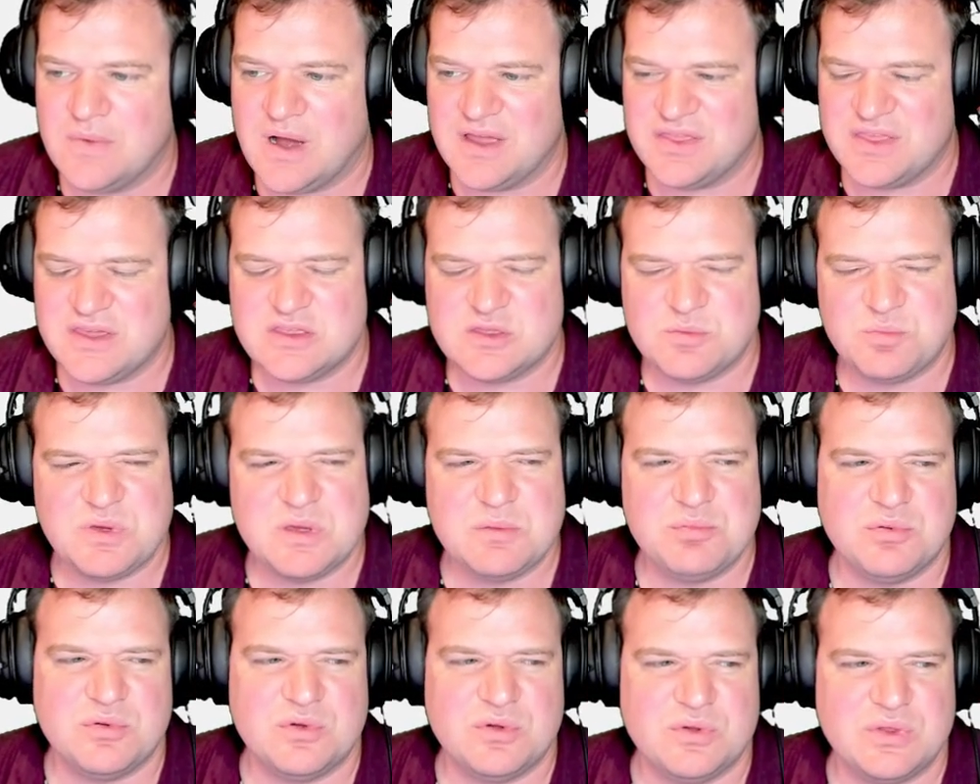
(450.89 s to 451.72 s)
I think the
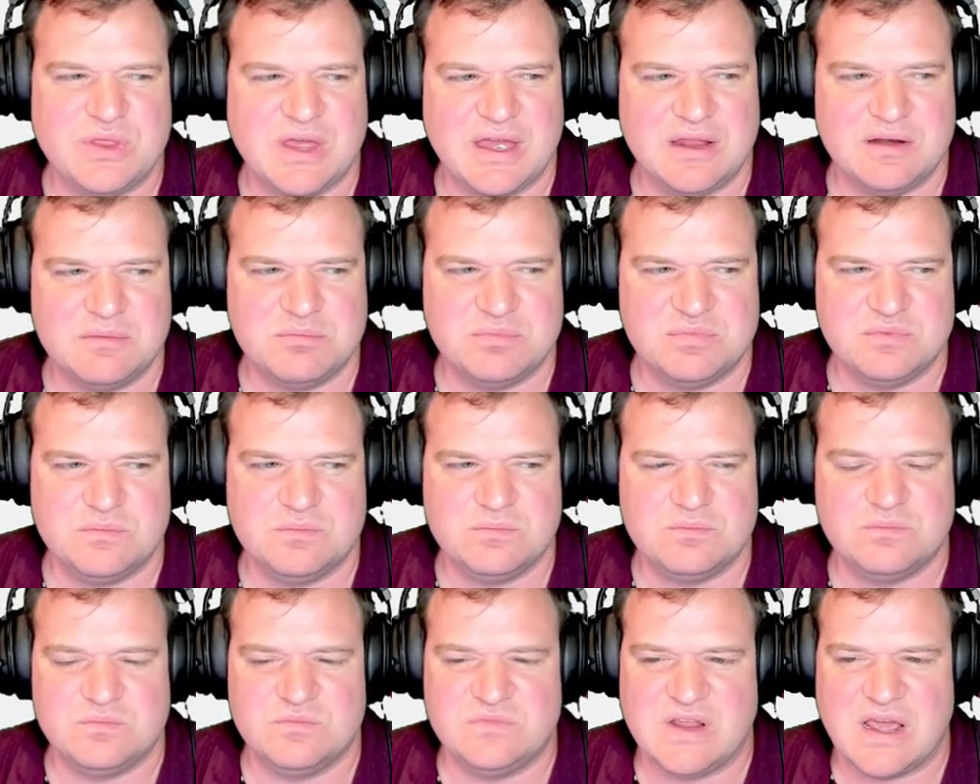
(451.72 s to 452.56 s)
people that
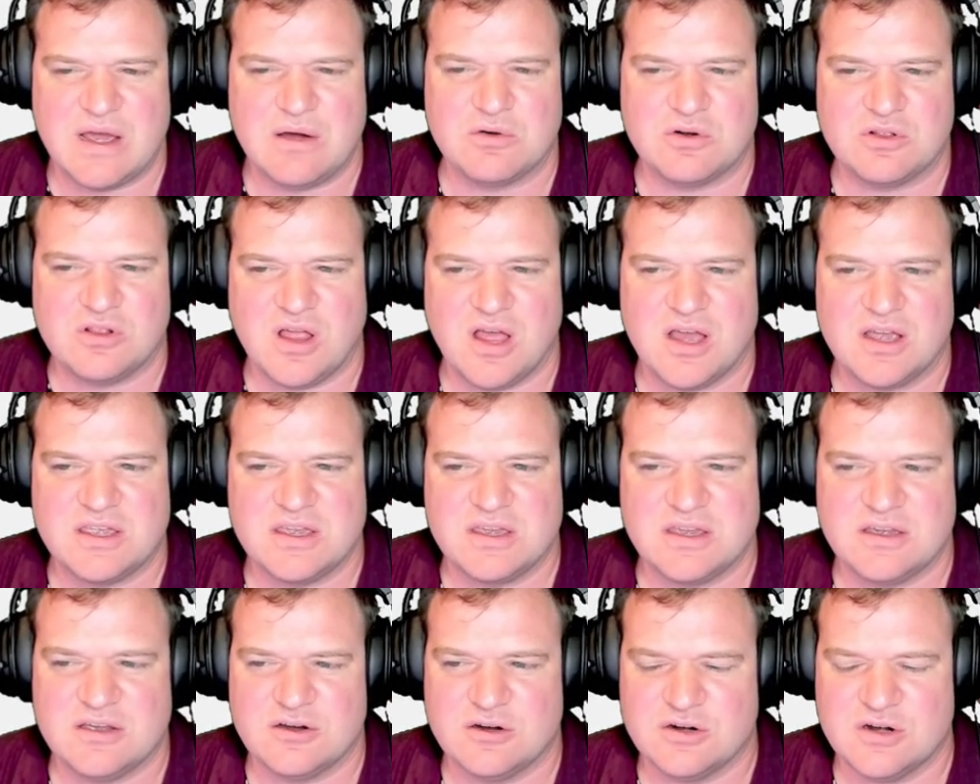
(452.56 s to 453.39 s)

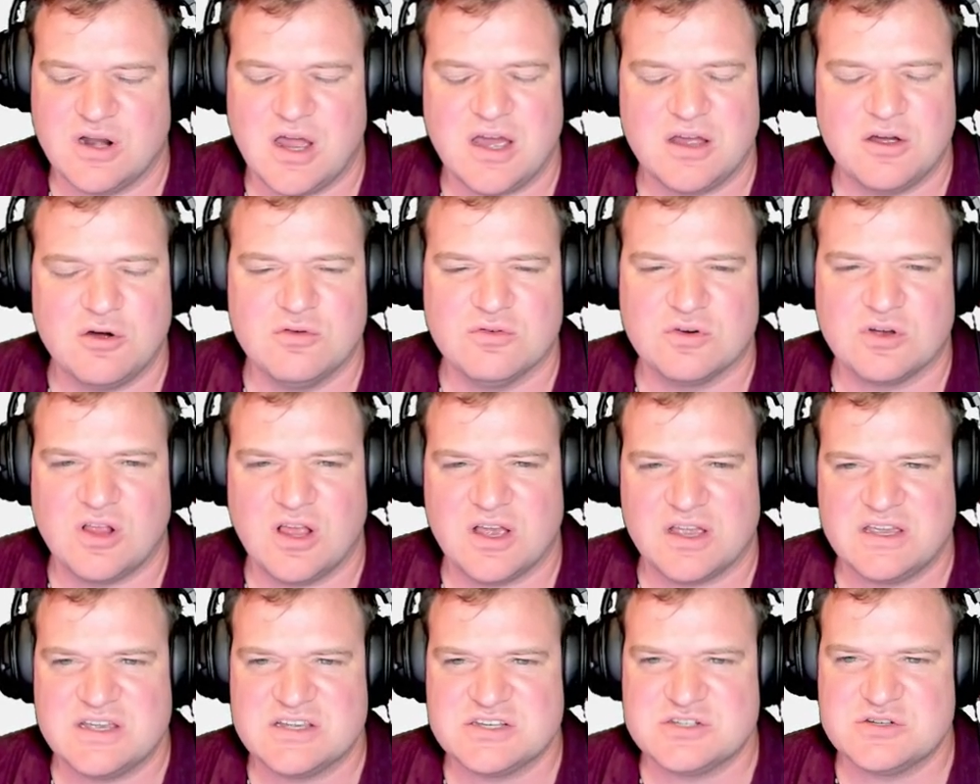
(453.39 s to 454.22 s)
downclocking or not
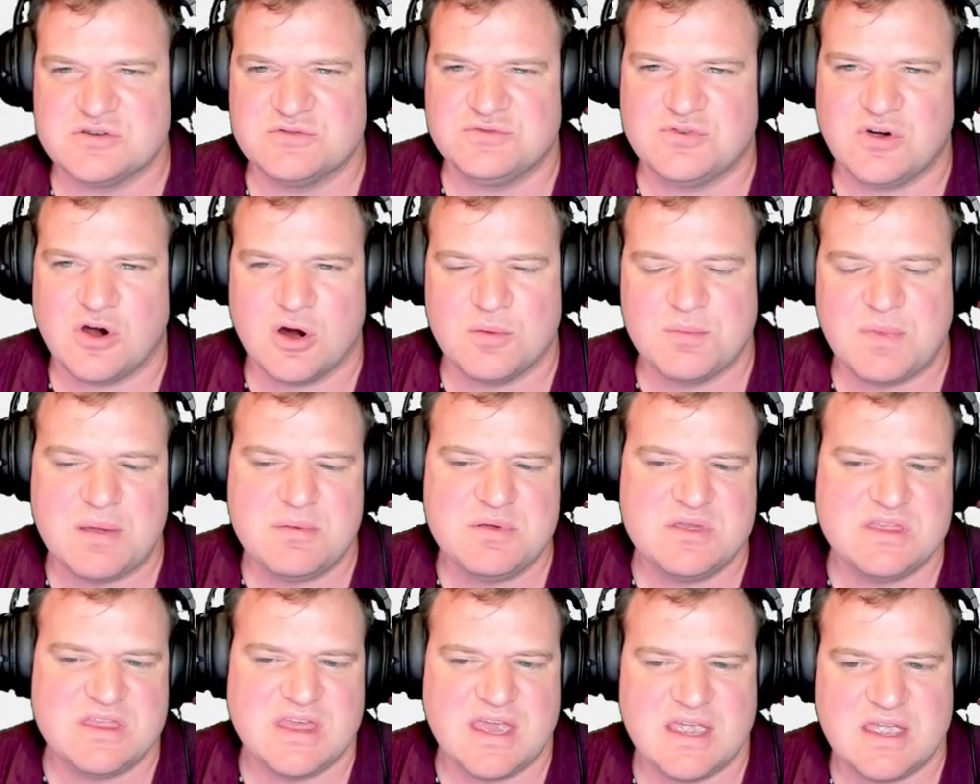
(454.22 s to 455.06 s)
overclocking it so far.
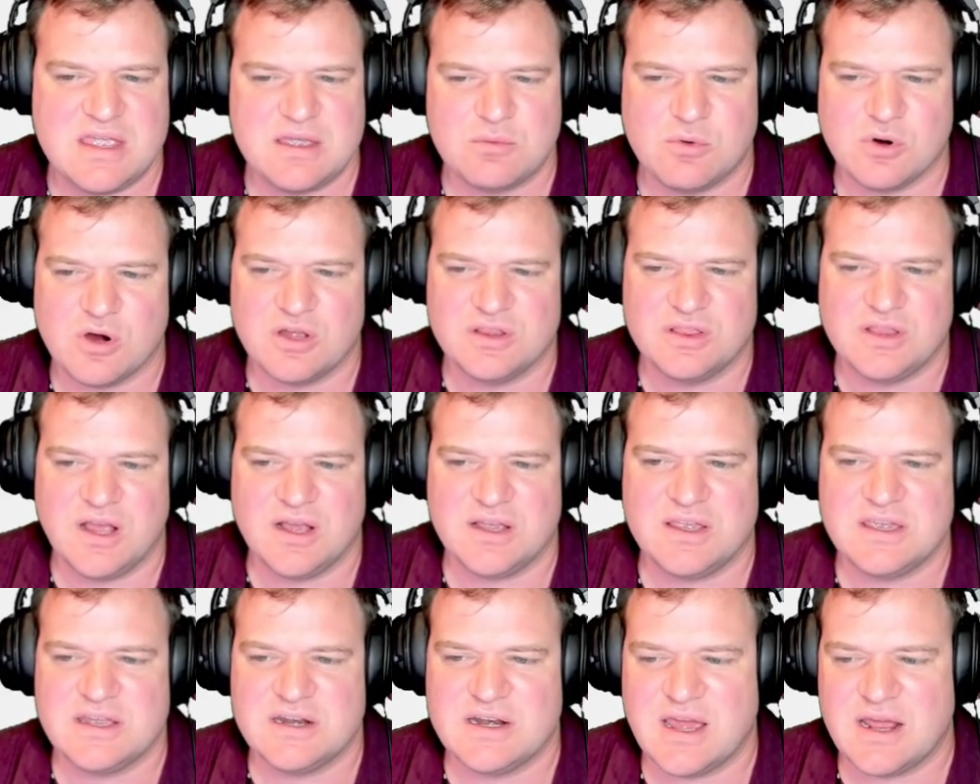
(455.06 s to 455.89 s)
Maybe they were
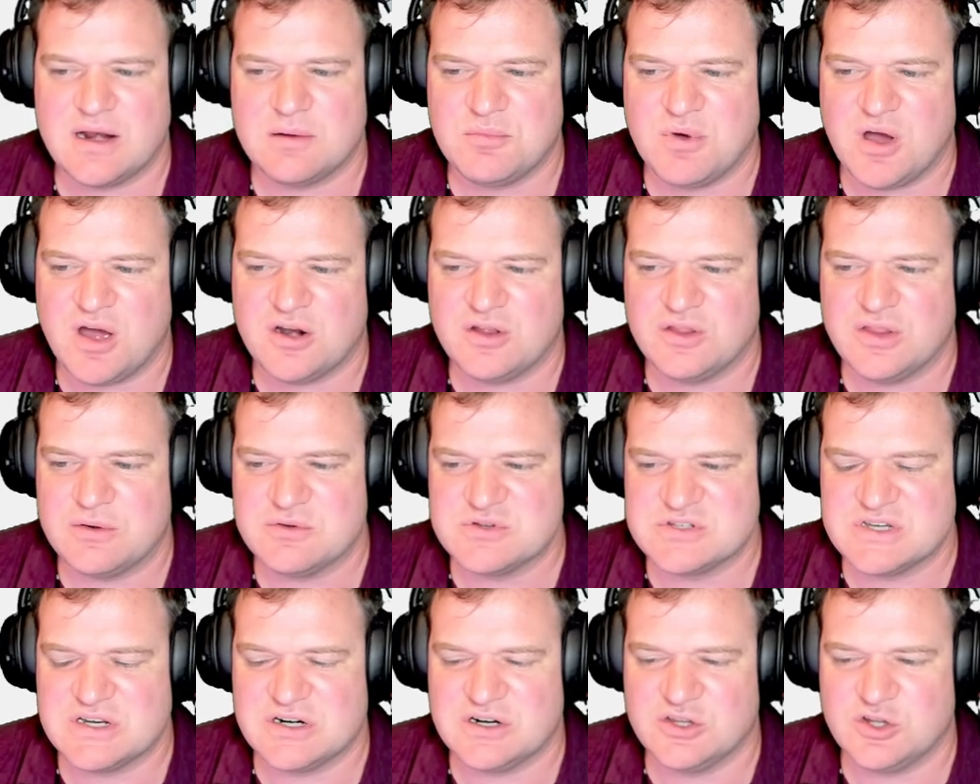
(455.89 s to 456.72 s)
unlucky and had a model that
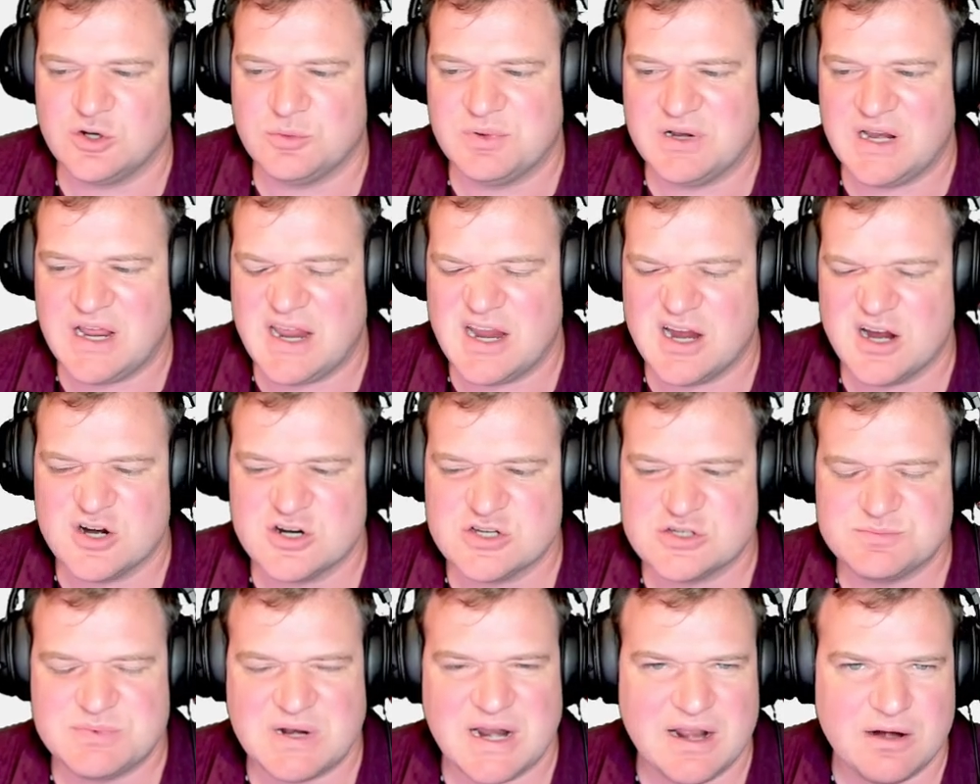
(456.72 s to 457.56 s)
was getting a little bit of
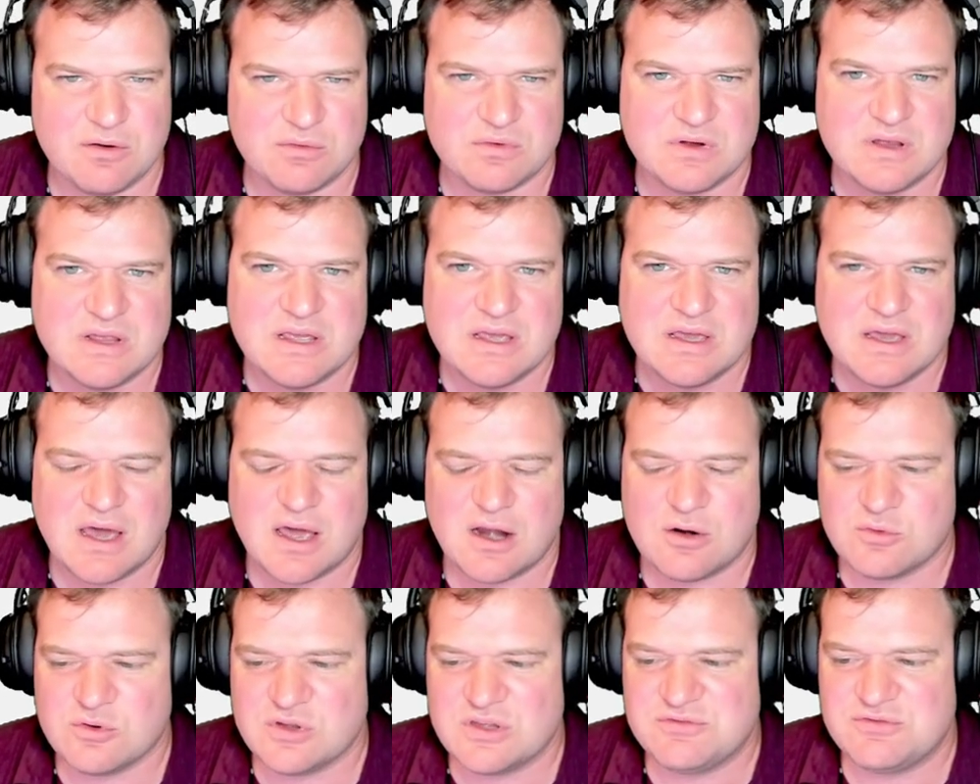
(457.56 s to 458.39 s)
errors, but I don't I
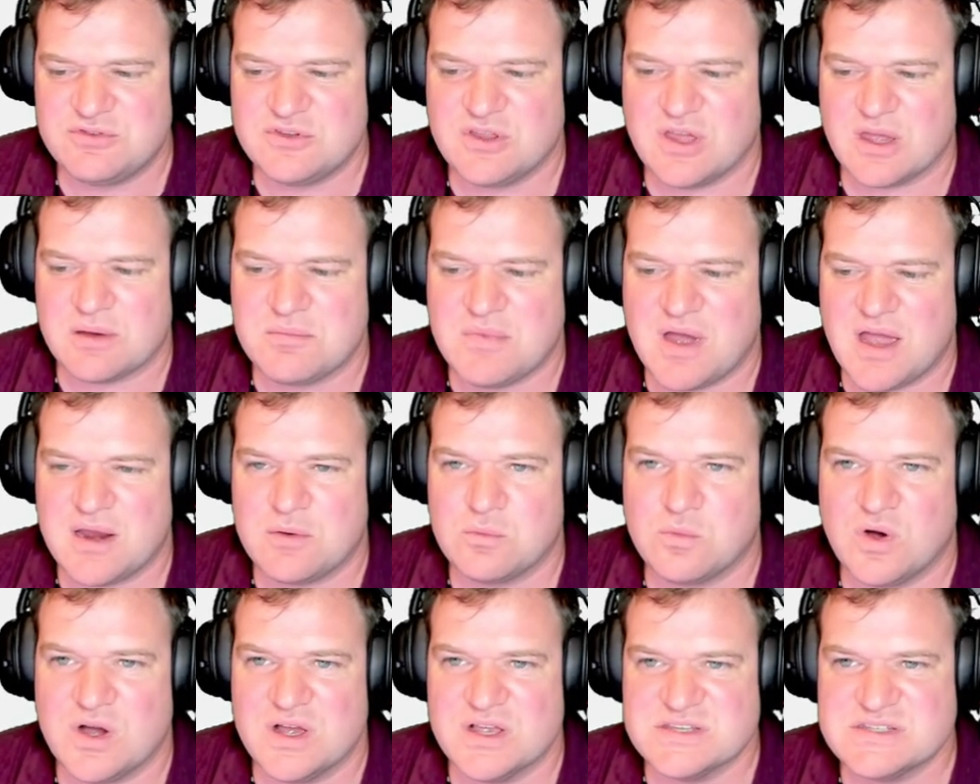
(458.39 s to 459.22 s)
don't really feel like
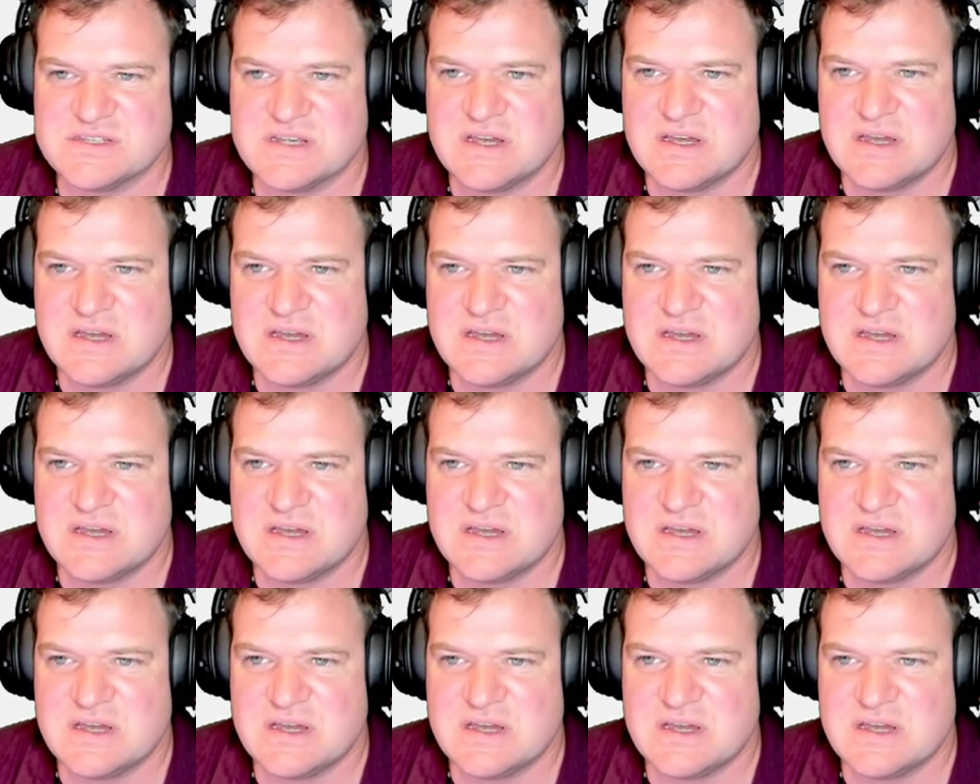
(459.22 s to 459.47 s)
mine was.